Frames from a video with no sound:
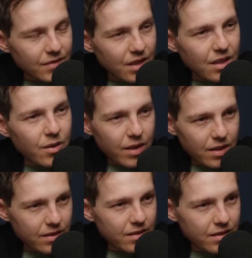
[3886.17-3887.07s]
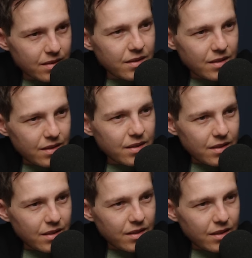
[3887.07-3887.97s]
your brain. Okay.
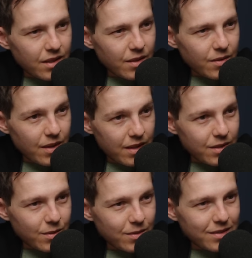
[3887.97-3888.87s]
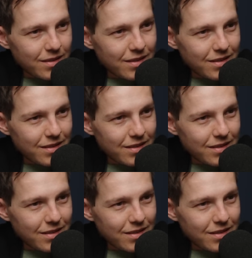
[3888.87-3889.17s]
So, Good to know. Thank you. Yeah.